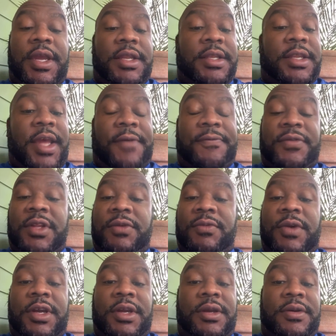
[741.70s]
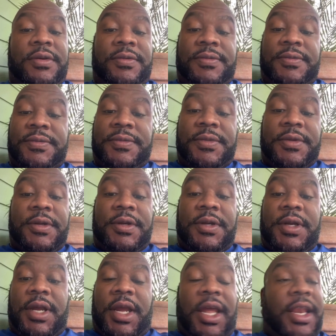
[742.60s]
It definitely will.
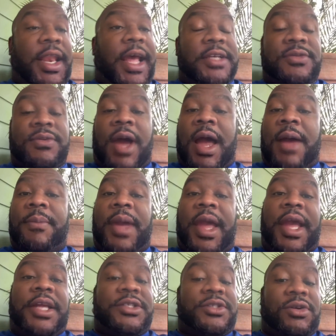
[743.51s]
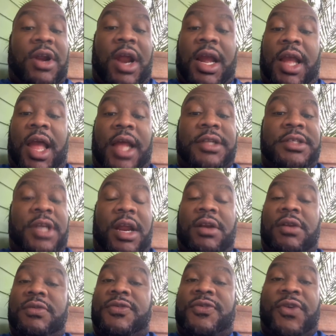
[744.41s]
And that's why I made sure I got
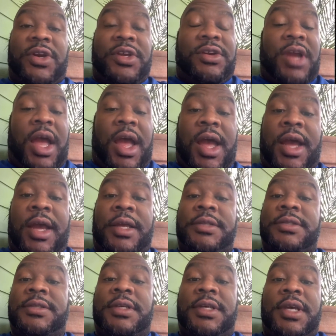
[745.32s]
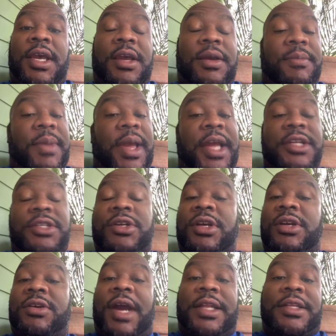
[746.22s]
journals for you guys. Make
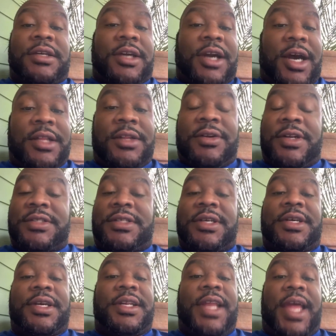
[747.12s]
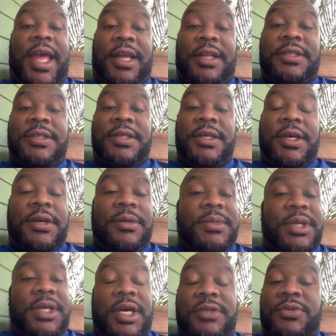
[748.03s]
sure you got the Coloring to Connect.
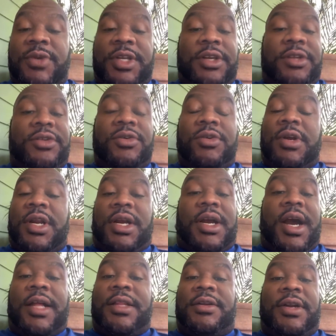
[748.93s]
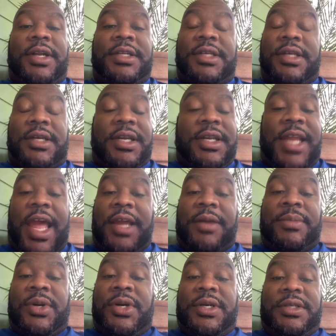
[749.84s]
Because when you're doing the Coloring to
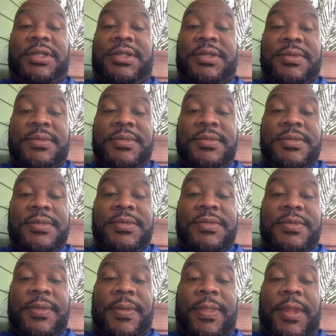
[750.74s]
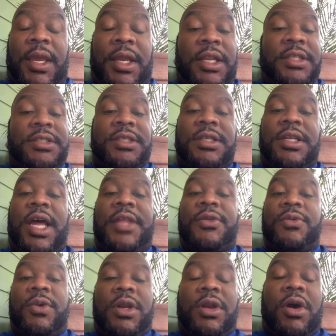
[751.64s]
Connect books, and it's
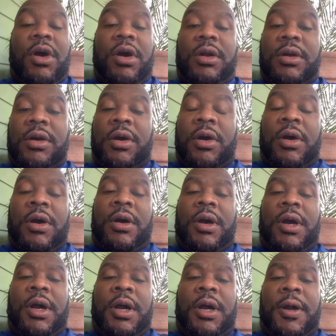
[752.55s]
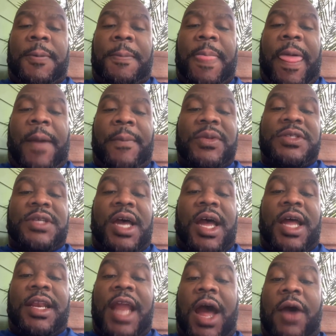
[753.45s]
another one on
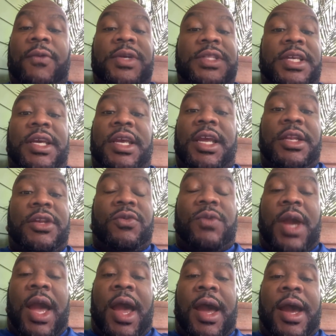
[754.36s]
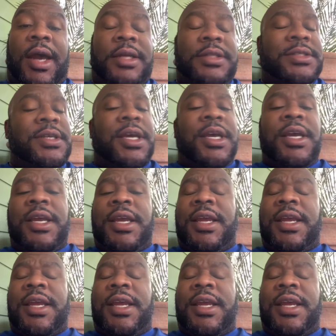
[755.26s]
Amazon now with the Hindu gods.